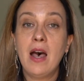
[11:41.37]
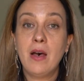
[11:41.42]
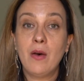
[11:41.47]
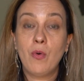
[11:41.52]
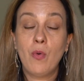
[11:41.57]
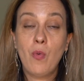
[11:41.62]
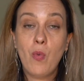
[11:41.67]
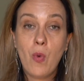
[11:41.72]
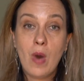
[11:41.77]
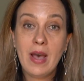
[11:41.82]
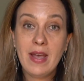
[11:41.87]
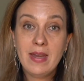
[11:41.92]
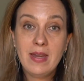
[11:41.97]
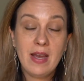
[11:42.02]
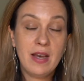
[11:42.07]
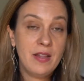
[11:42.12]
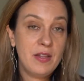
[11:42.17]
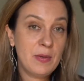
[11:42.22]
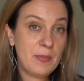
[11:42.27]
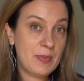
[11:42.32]
One
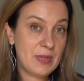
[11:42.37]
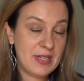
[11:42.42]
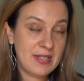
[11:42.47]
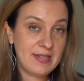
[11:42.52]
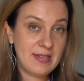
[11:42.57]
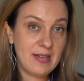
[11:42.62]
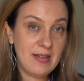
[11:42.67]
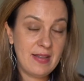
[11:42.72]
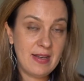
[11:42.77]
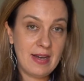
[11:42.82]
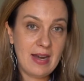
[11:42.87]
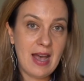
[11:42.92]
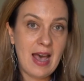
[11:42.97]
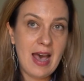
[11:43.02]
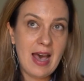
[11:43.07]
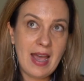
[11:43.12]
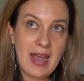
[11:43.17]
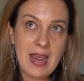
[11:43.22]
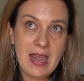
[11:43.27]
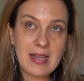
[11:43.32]
other person that
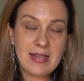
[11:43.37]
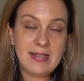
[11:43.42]
I